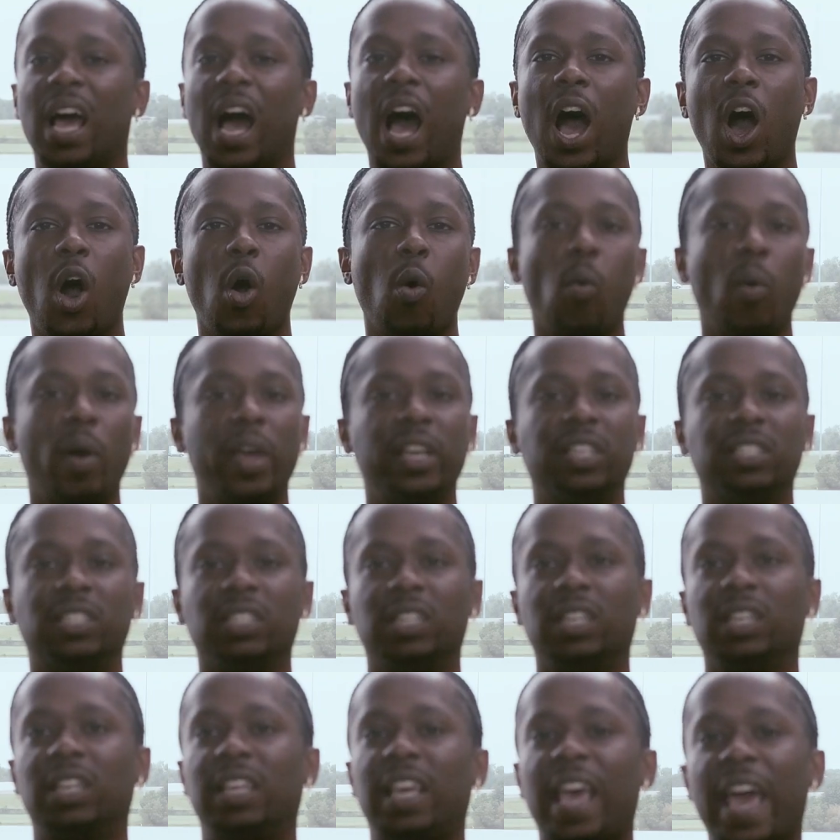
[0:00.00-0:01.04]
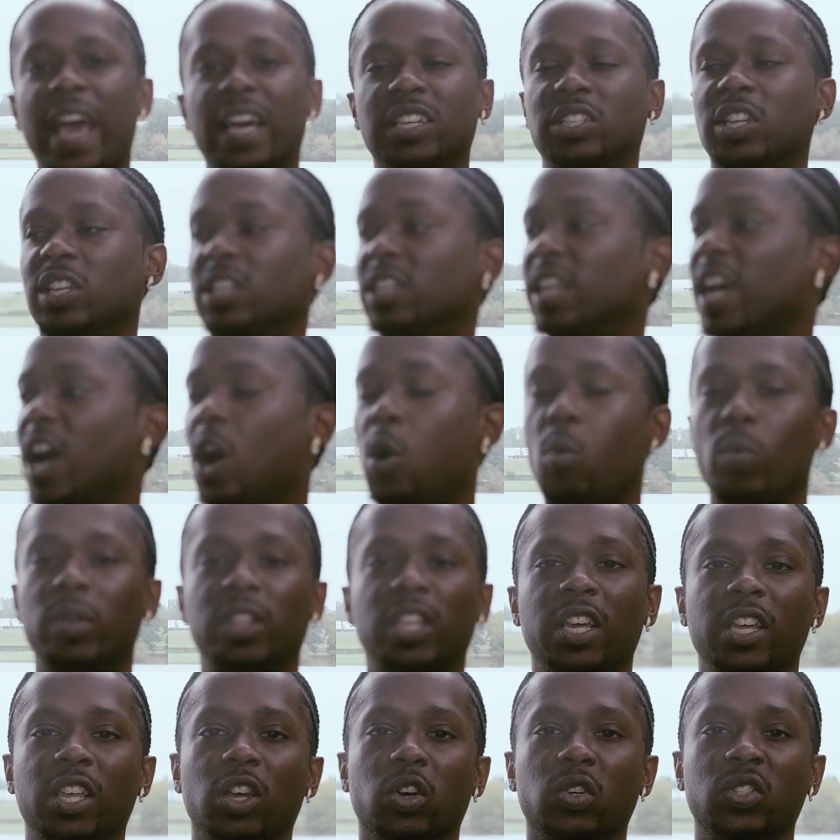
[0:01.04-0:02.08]
always casting doubt
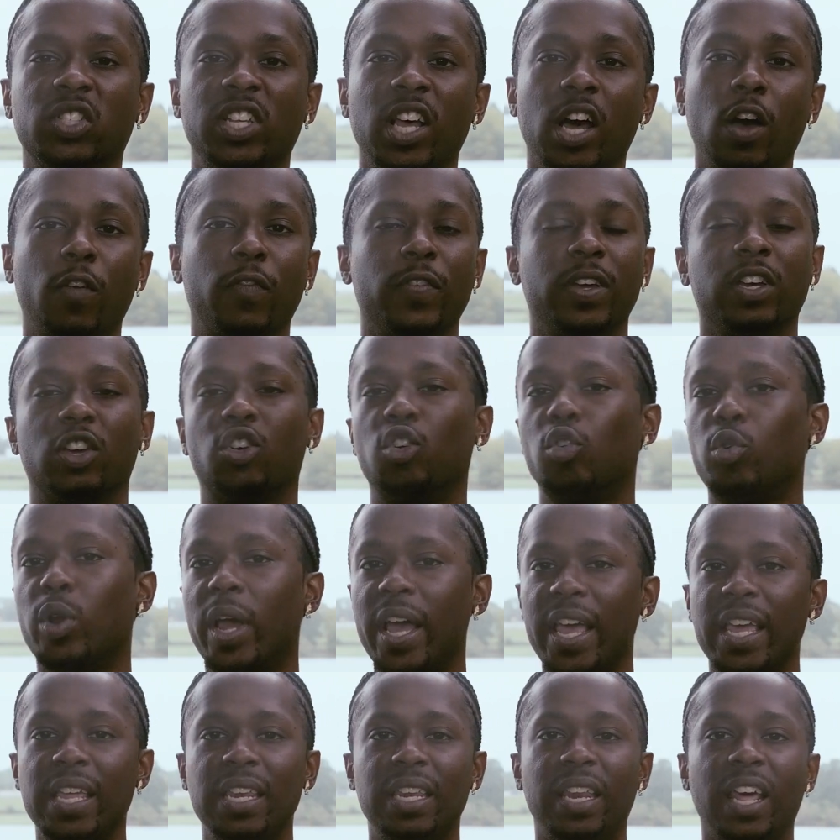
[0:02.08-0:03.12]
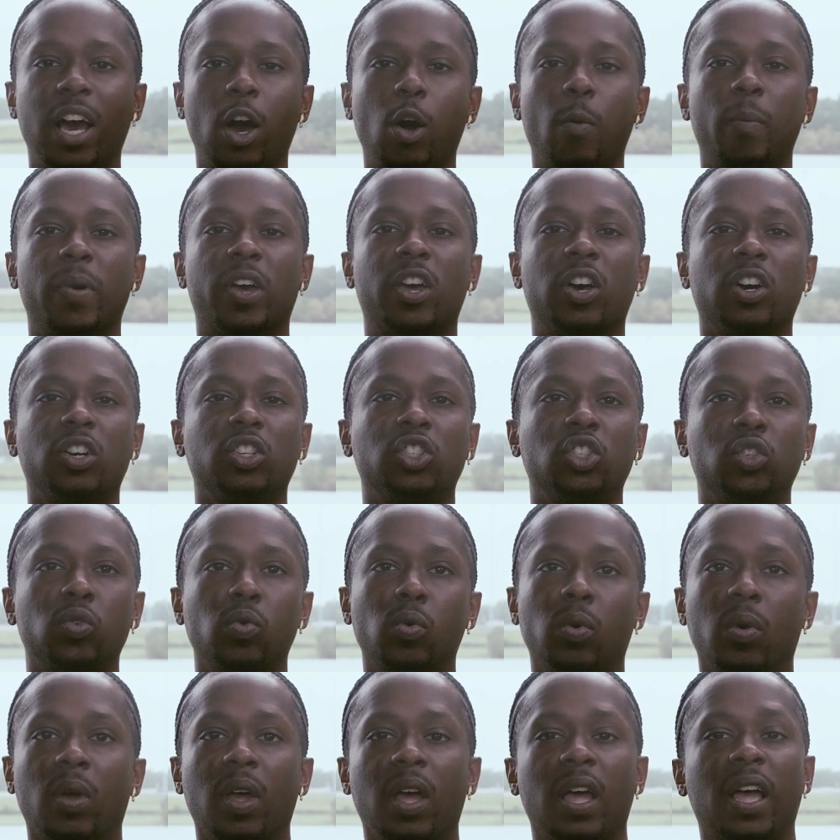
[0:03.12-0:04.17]
within yourself and creating doubt because
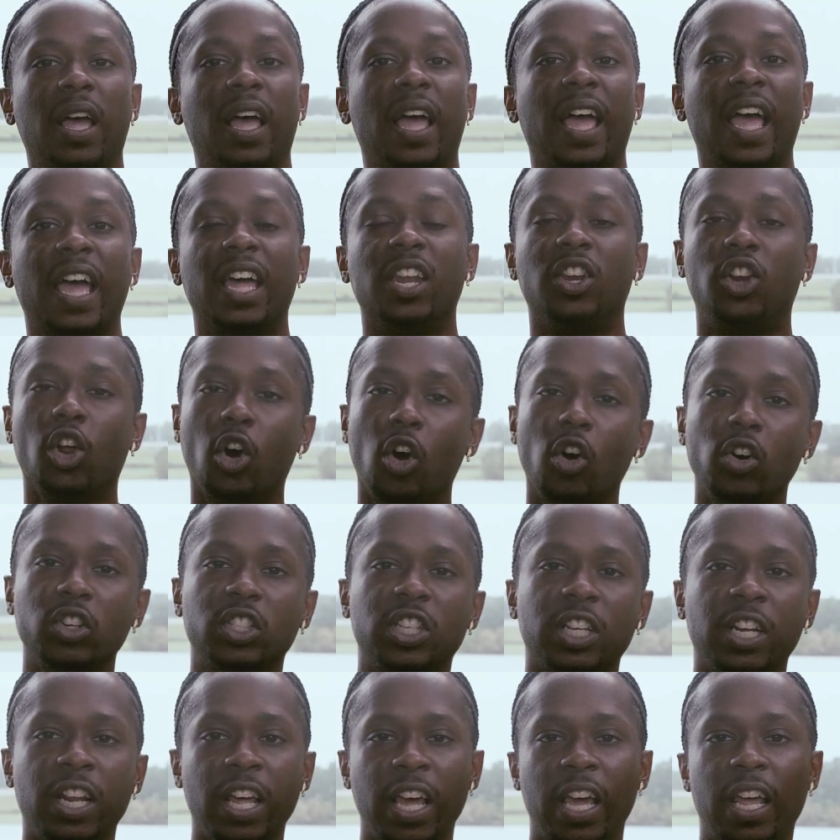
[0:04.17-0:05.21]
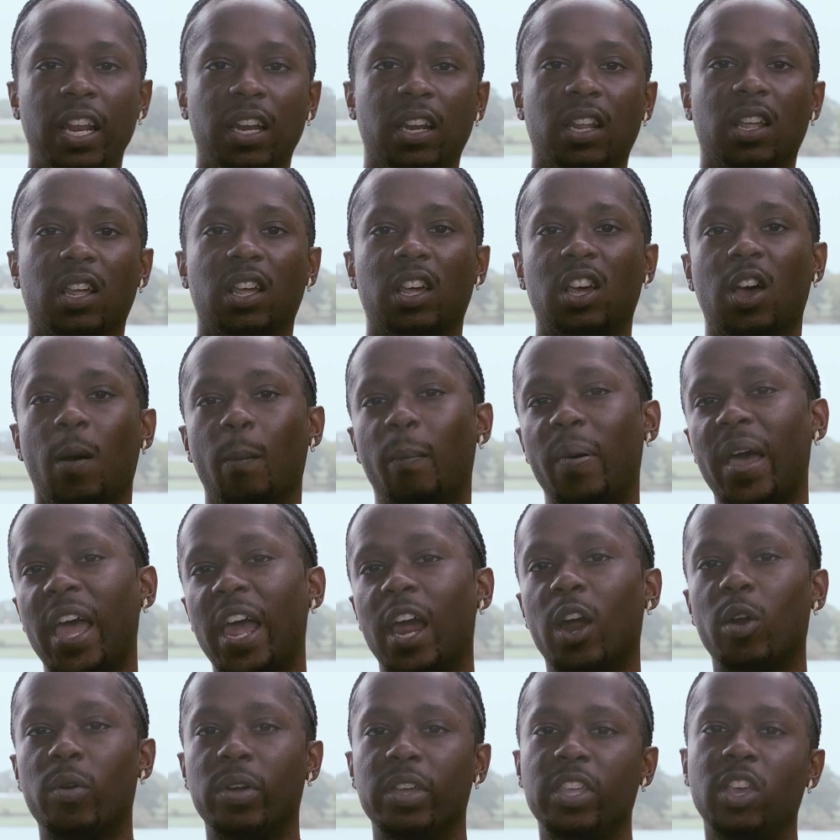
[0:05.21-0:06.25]
you indulging in
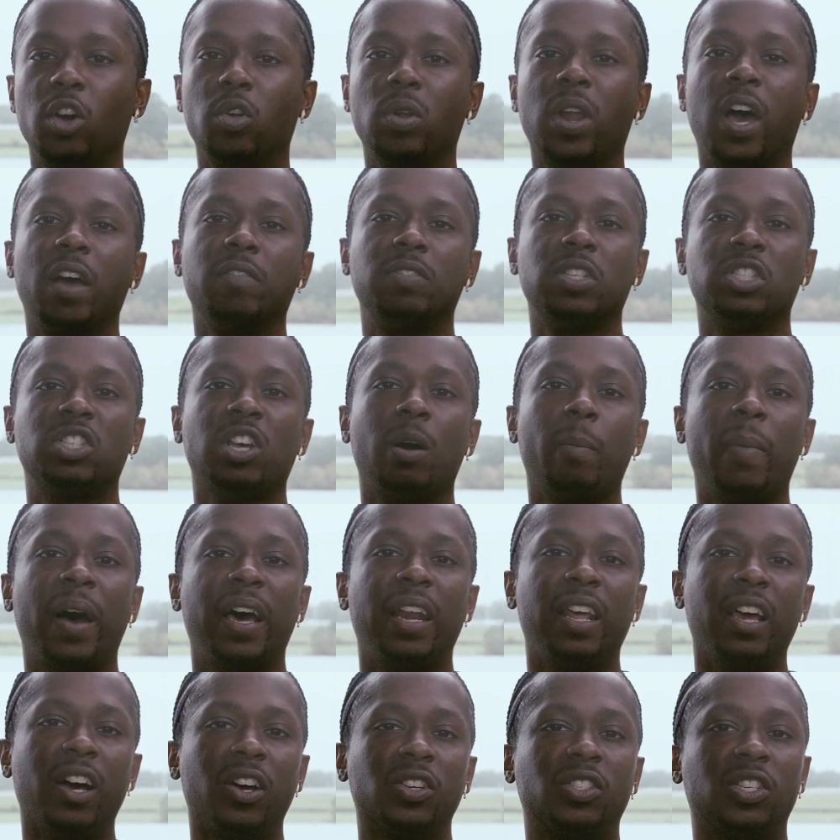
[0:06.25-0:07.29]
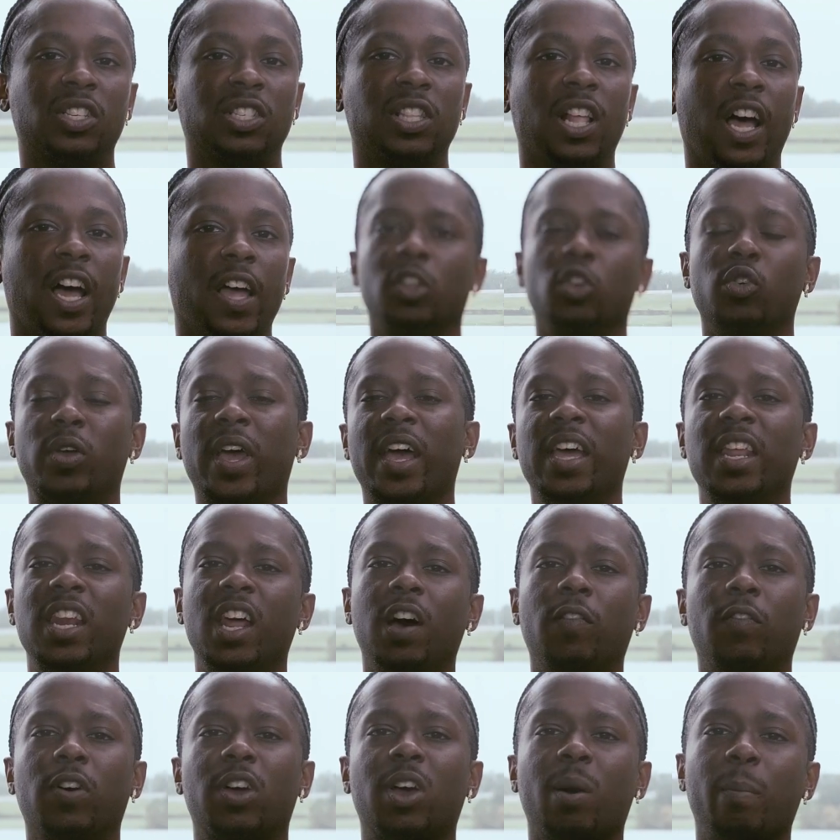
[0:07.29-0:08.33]
comparing your life to somebody else's life. You can't
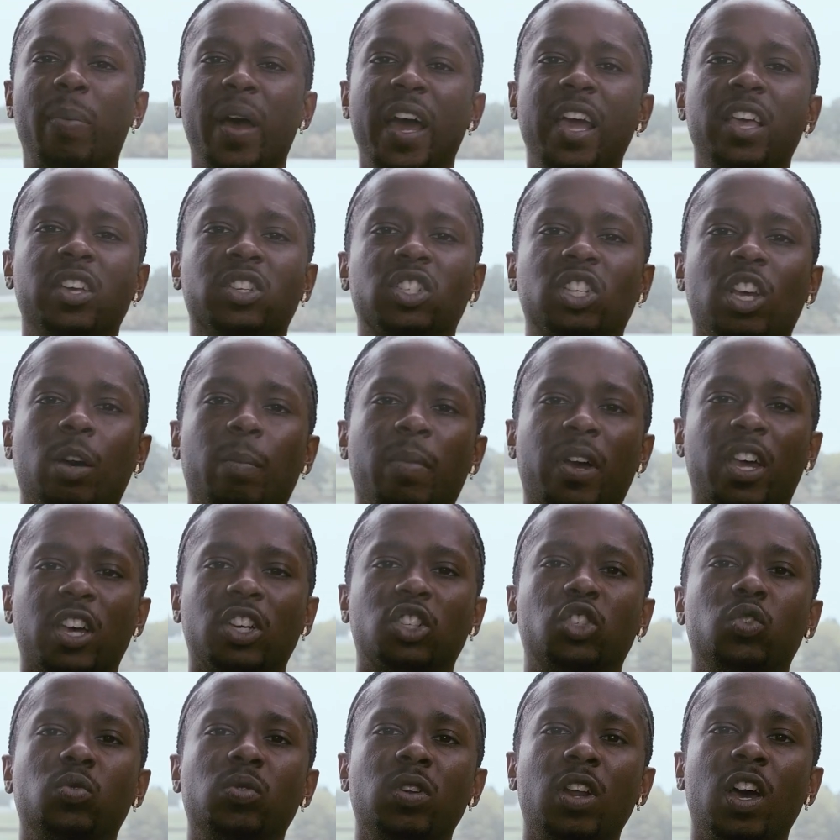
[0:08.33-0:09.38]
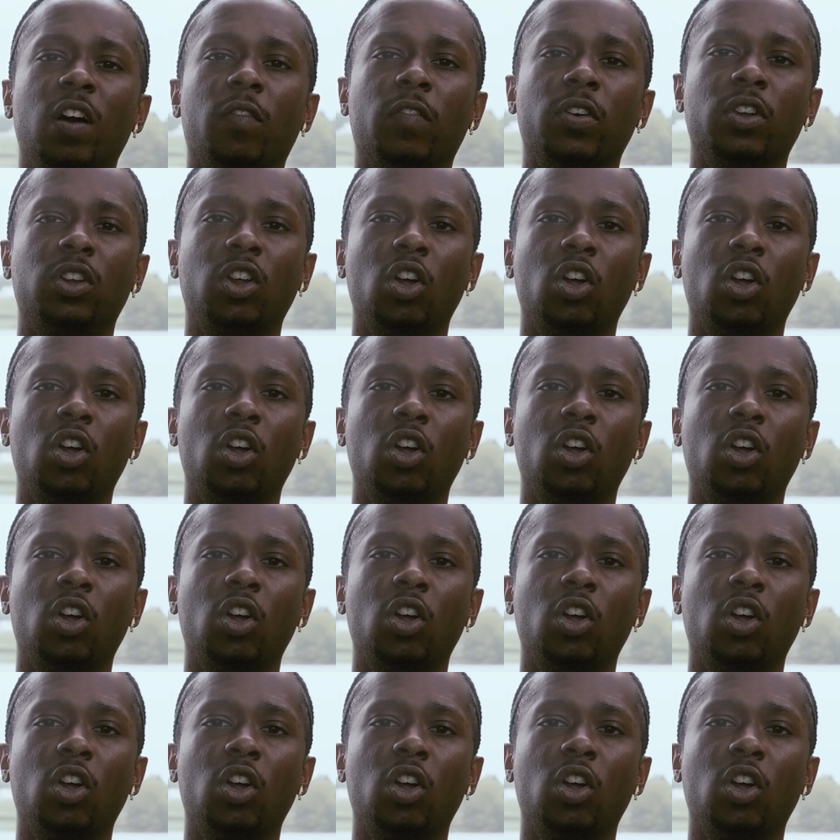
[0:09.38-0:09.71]
never compare yourself because you never